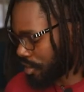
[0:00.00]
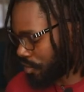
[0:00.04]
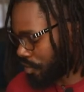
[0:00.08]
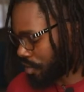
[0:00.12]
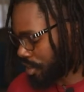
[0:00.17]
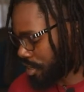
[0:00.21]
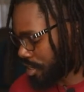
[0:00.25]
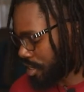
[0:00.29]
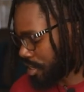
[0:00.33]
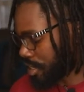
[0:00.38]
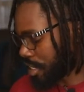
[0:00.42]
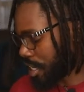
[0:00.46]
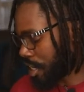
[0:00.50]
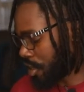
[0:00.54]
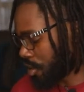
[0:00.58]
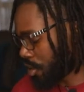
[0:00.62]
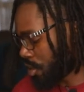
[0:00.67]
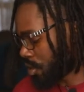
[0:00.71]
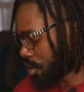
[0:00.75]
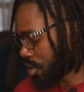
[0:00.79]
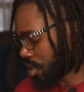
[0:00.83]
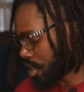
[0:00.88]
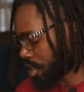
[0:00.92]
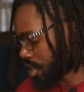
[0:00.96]
different
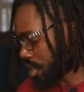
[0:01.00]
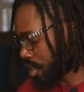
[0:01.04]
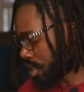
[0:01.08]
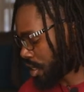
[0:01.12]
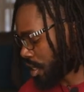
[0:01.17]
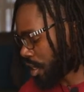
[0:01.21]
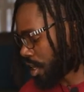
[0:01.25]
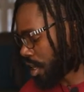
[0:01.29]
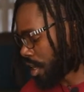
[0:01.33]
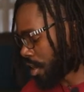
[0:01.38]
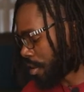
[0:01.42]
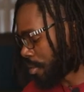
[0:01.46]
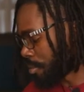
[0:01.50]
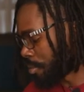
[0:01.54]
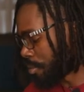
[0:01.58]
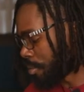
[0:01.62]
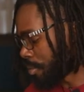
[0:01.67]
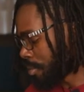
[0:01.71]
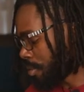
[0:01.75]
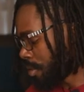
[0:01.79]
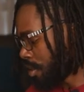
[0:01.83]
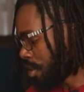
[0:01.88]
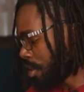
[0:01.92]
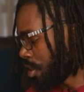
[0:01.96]
scenarios,
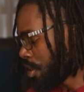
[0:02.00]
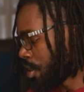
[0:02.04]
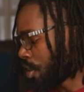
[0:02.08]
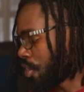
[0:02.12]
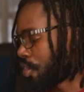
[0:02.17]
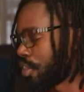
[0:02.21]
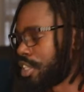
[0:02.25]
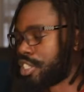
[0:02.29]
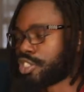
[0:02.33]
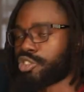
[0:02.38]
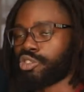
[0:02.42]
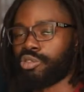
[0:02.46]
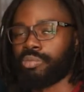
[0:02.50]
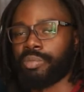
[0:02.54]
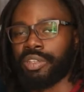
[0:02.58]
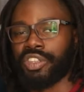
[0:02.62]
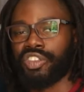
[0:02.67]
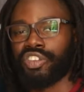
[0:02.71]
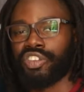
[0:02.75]
these could be